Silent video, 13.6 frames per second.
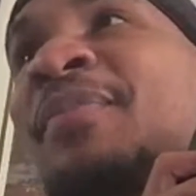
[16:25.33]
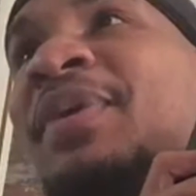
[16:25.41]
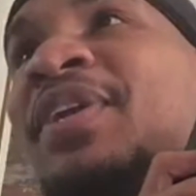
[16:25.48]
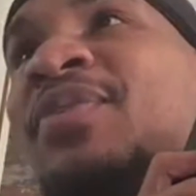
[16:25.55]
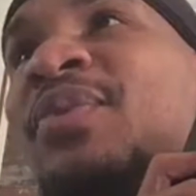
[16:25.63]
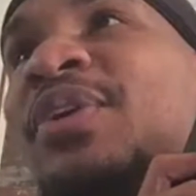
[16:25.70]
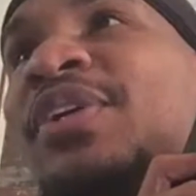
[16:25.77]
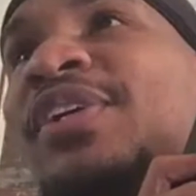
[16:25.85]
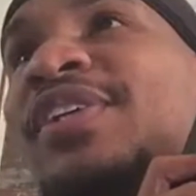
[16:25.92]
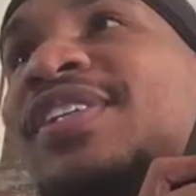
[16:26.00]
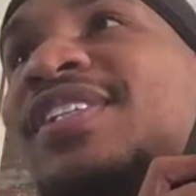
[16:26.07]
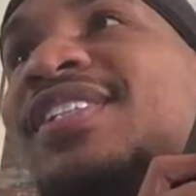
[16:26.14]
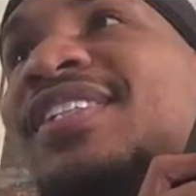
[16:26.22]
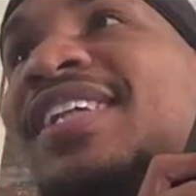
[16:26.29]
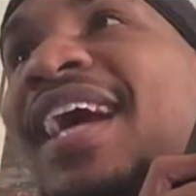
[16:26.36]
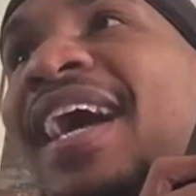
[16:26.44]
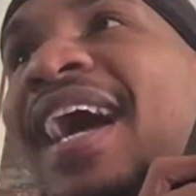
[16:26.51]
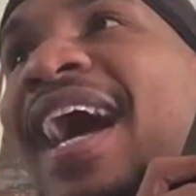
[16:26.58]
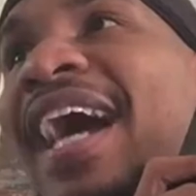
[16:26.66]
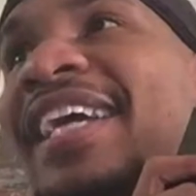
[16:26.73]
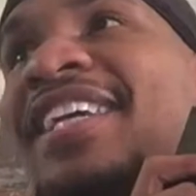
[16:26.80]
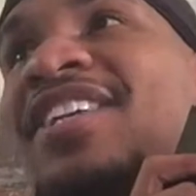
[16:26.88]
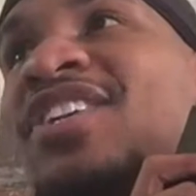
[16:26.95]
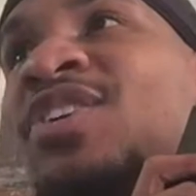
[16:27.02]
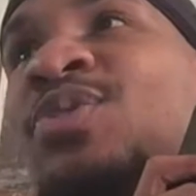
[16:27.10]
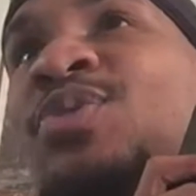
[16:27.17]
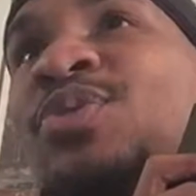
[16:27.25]
many words I can
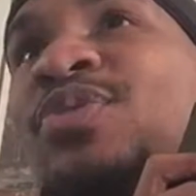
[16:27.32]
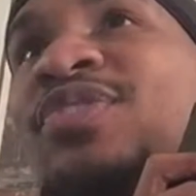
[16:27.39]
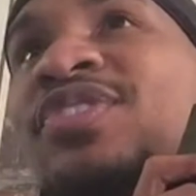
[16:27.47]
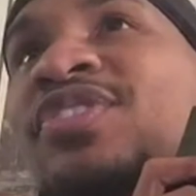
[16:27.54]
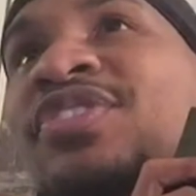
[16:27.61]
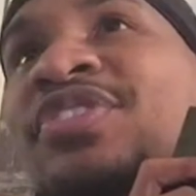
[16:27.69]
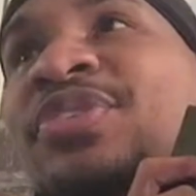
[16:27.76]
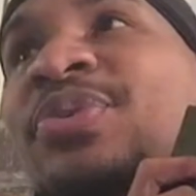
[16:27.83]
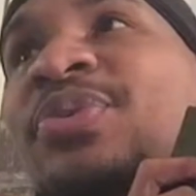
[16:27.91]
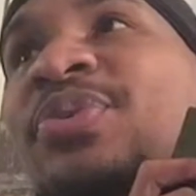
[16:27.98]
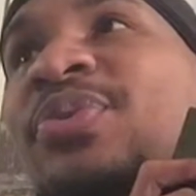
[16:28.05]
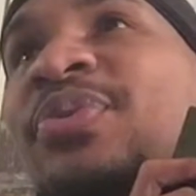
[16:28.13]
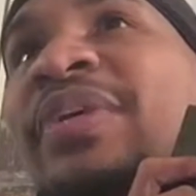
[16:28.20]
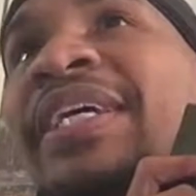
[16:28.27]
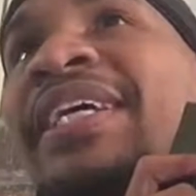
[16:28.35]
use to